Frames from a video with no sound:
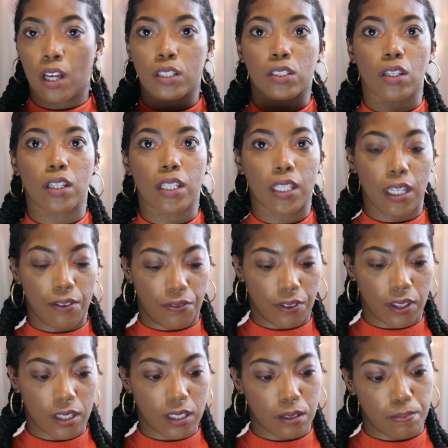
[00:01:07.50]
So the thing for
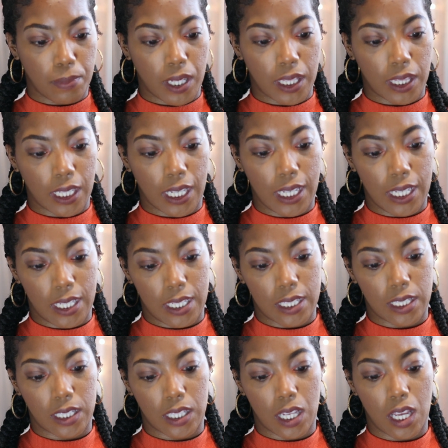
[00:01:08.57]
this month
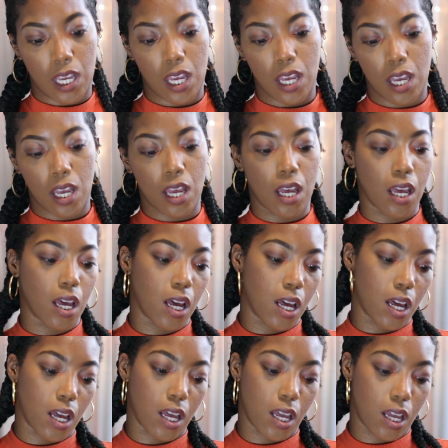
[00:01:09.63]
is
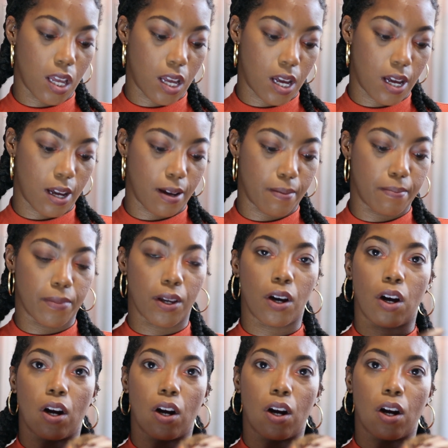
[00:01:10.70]
um, the